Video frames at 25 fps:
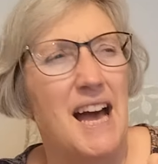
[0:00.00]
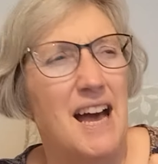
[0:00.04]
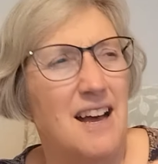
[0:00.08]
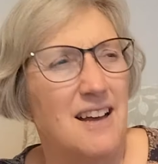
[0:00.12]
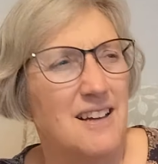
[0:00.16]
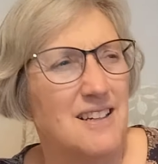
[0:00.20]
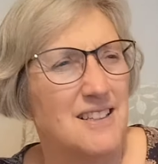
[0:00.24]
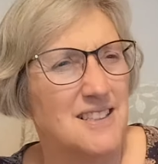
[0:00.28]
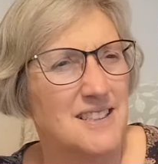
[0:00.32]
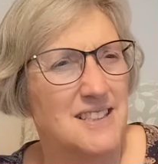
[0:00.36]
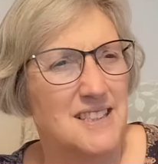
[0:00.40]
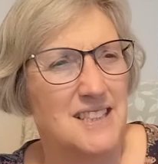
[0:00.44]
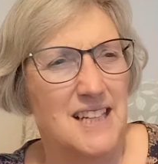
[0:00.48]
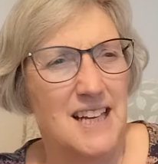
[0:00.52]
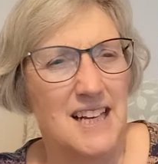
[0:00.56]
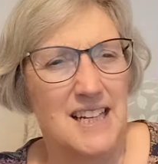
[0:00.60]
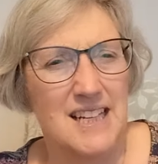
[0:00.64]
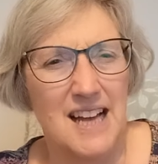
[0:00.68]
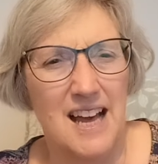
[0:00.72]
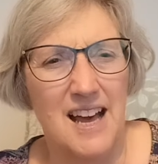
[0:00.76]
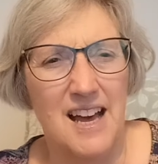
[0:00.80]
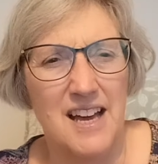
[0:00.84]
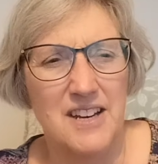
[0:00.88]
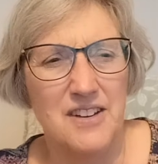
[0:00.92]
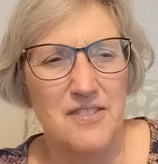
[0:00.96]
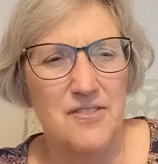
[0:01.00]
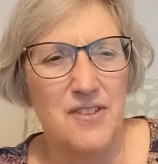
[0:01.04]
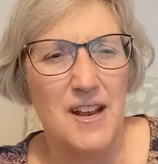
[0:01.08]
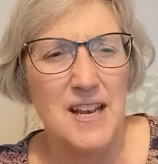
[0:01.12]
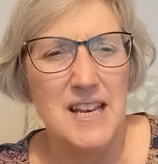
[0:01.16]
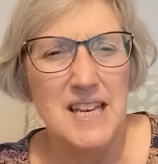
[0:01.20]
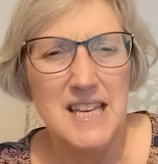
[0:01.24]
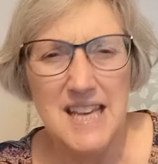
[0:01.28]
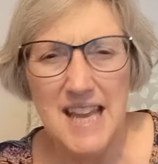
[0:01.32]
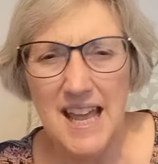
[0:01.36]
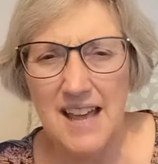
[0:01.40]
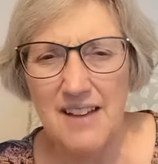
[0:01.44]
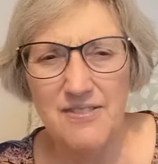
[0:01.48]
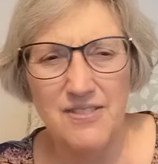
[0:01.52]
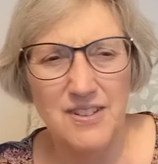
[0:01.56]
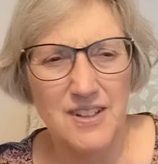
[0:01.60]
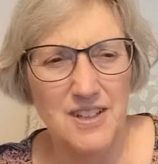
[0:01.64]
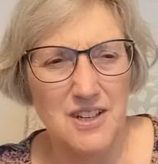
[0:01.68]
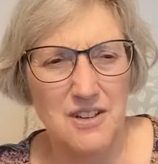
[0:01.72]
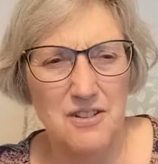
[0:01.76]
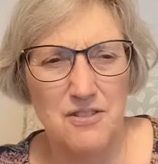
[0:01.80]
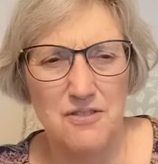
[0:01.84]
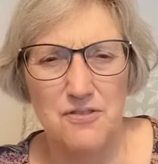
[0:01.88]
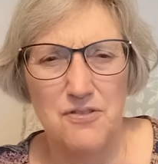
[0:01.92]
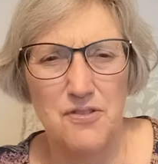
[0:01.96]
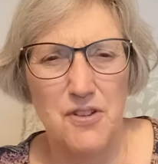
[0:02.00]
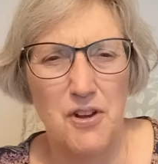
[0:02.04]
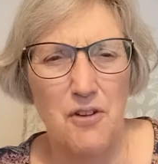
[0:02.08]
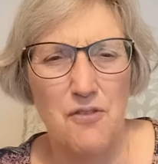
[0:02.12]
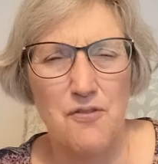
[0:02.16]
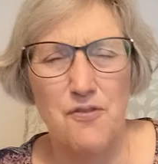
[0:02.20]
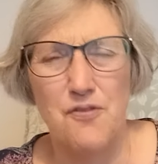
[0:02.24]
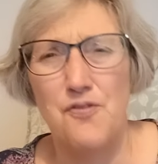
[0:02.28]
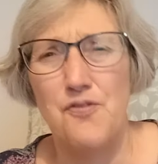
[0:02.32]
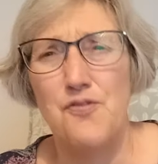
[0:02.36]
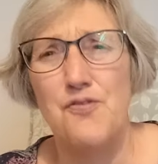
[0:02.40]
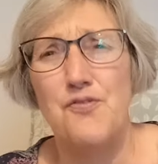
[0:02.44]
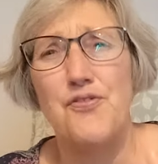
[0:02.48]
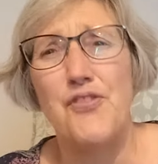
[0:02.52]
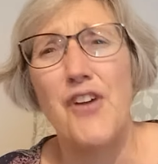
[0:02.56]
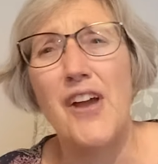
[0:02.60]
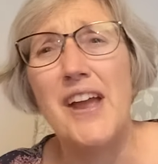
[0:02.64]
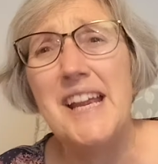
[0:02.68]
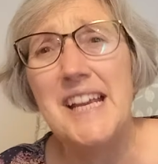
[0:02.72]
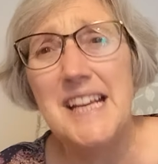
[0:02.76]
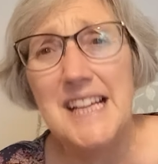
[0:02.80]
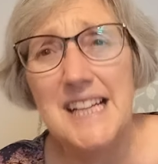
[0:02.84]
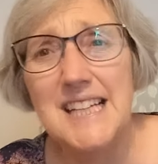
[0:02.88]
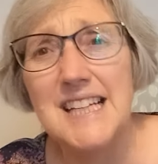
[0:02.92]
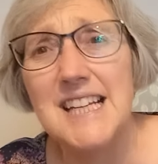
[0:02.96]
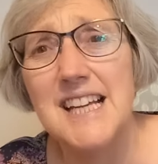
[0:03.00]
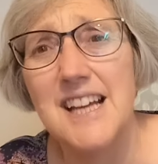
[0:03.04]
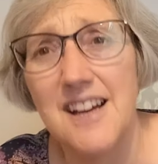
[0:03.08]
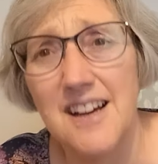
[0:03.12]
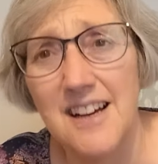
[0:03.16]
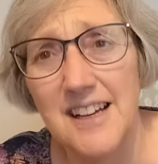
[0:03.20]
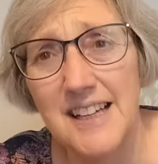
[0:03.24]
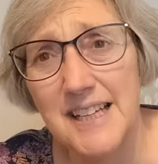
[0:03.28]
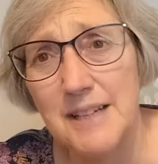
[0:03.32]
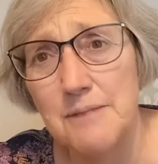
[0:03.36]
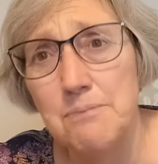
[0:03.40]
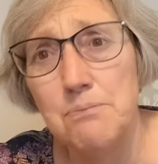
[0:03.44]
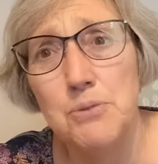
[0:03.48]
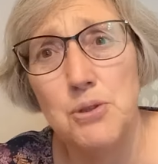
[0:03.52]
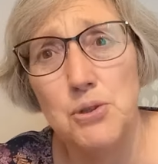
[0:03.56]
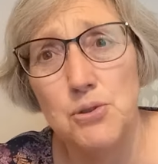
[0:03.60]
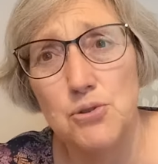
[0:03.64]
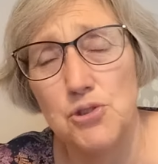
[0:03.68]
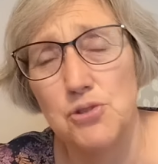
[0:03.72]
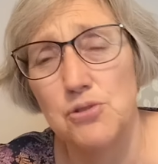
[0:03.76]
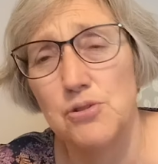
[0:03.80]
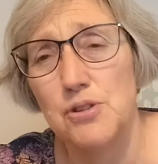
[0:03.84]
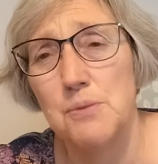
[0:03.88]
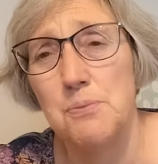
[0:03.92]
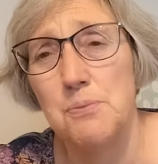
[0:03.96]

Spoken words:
a kind of a level of failure in mutual